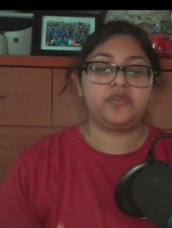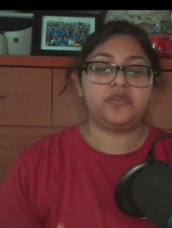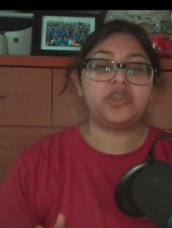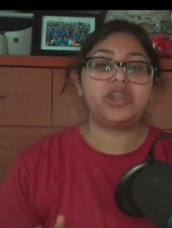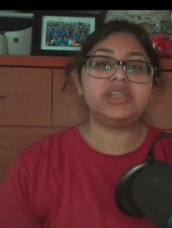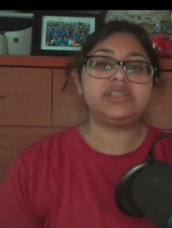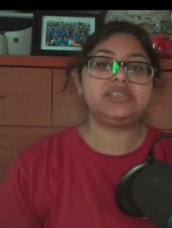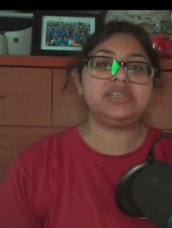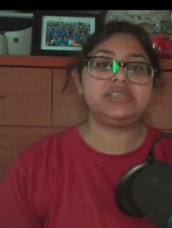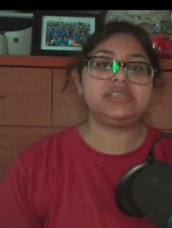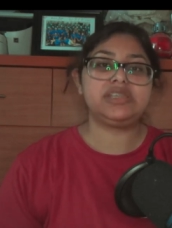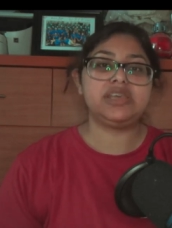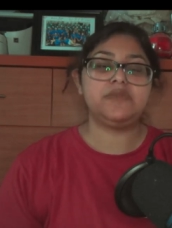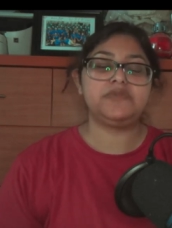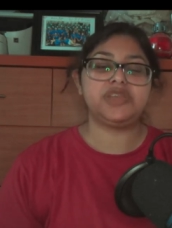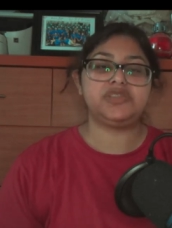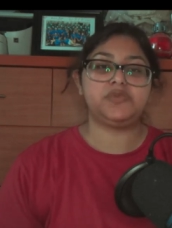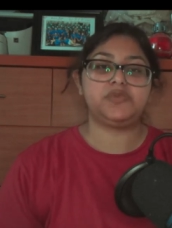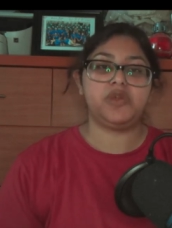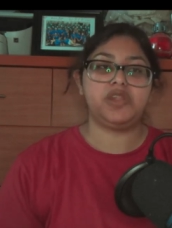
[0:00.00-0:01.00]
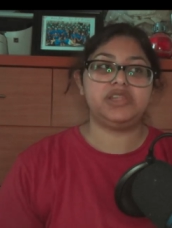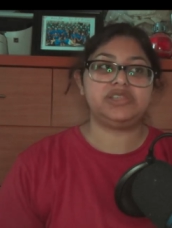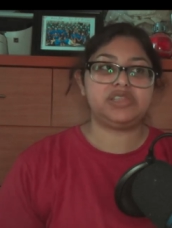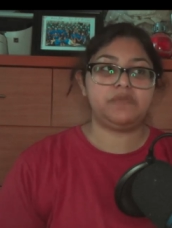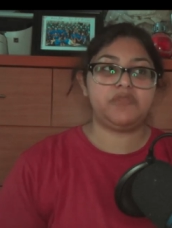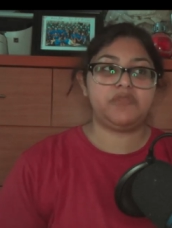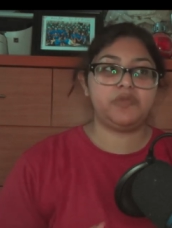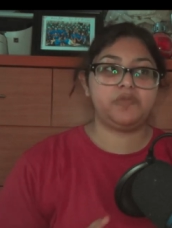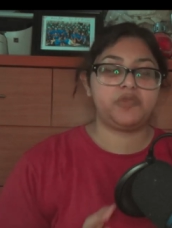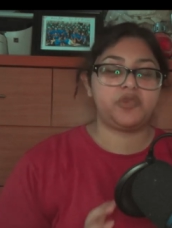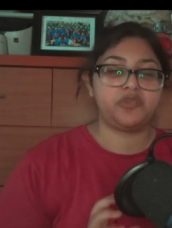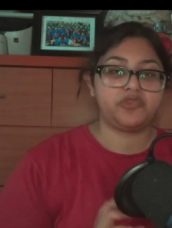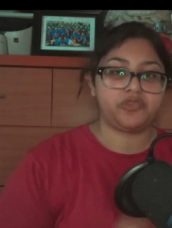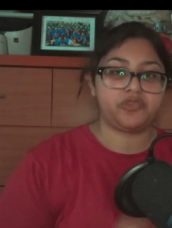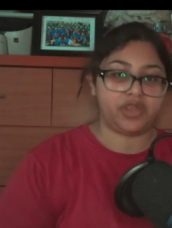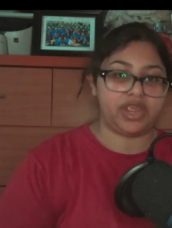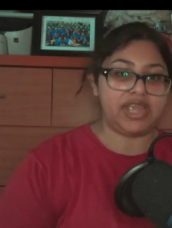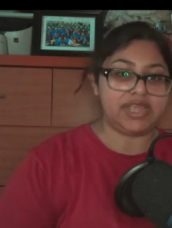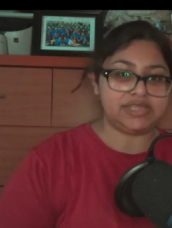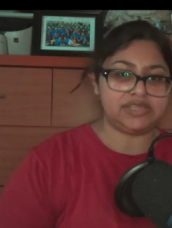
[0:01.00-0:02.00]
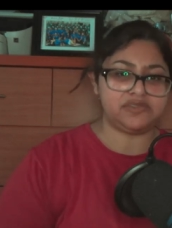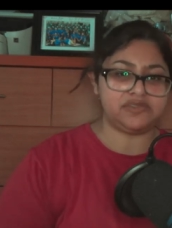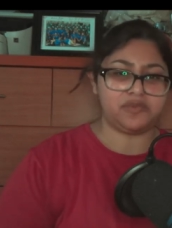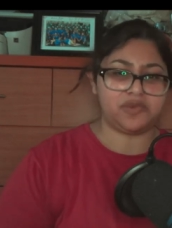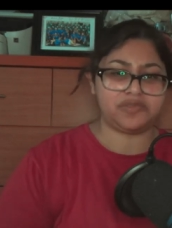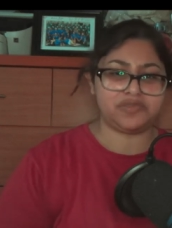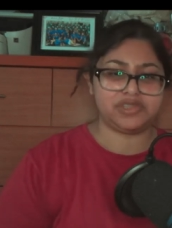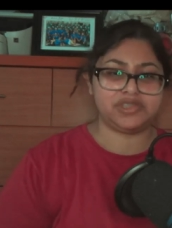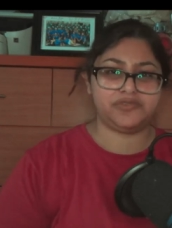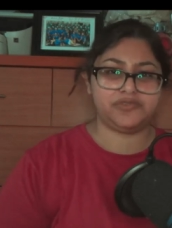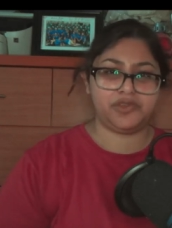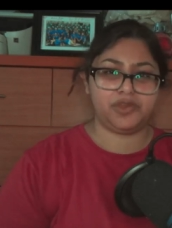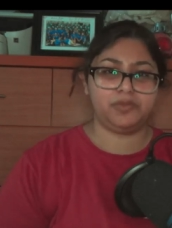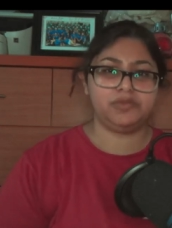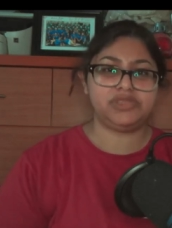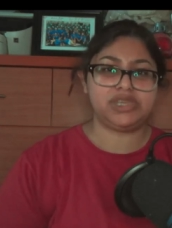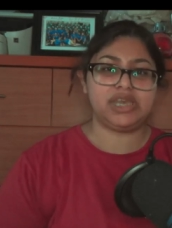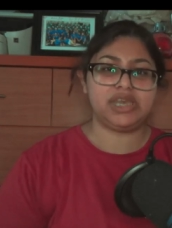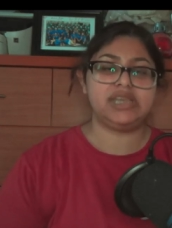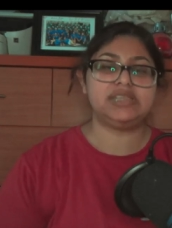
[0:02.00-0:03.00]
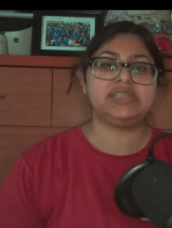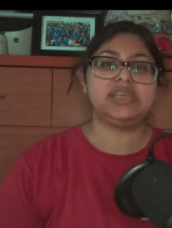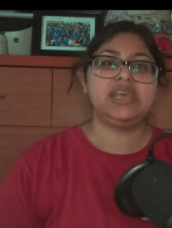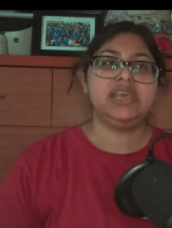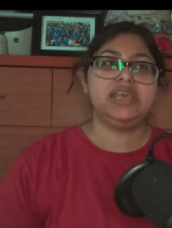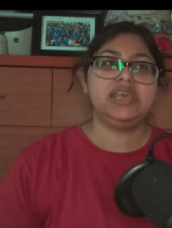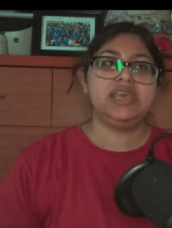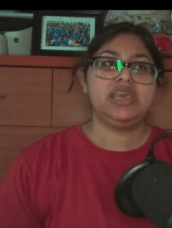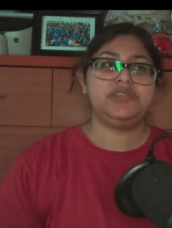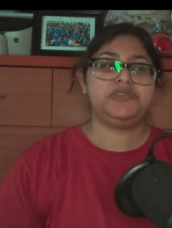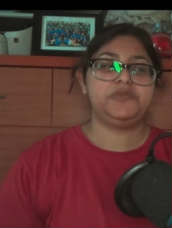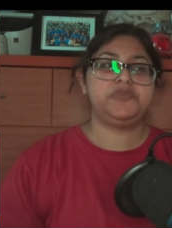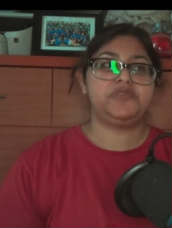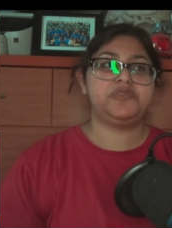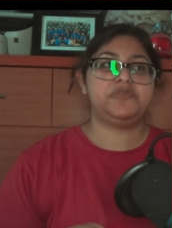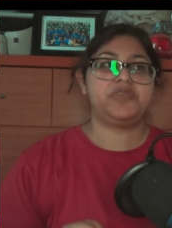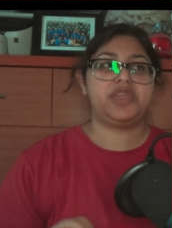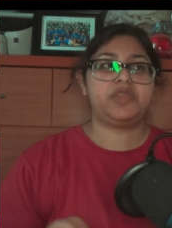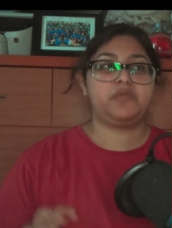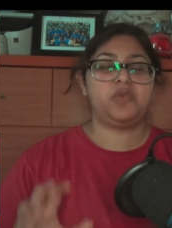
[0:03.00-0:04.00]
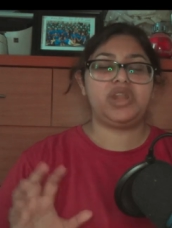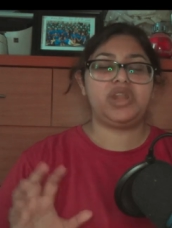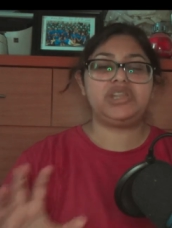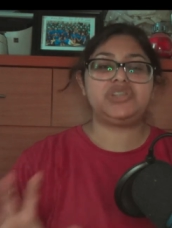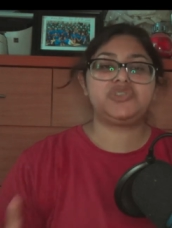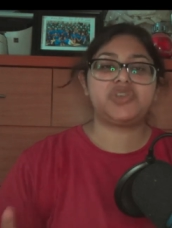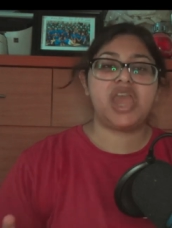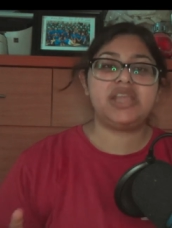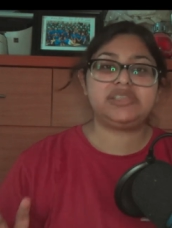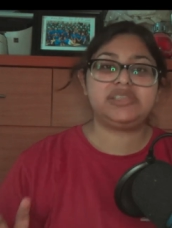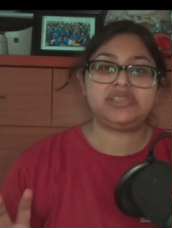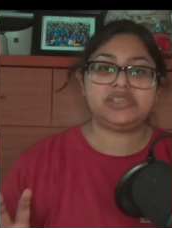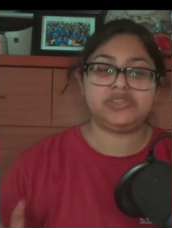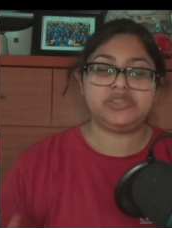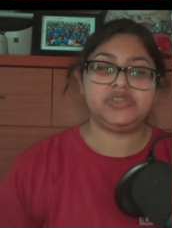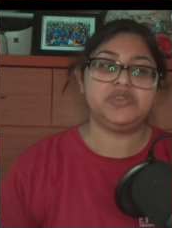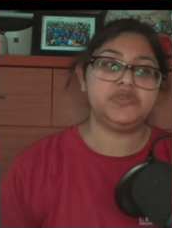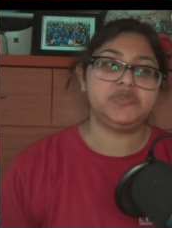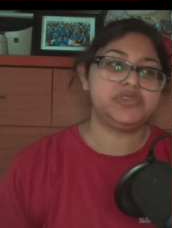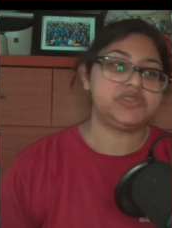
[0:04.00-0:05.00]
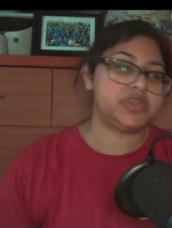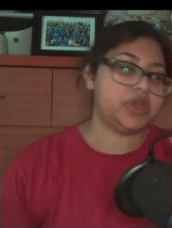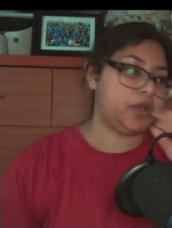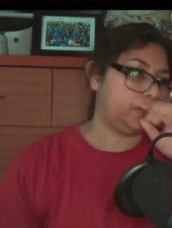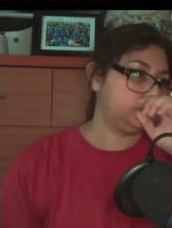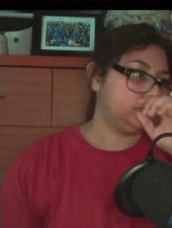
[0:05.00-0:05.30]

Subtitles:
criticisms, as well as some of the more phrases of what this film does in terms of like what it tries to do. So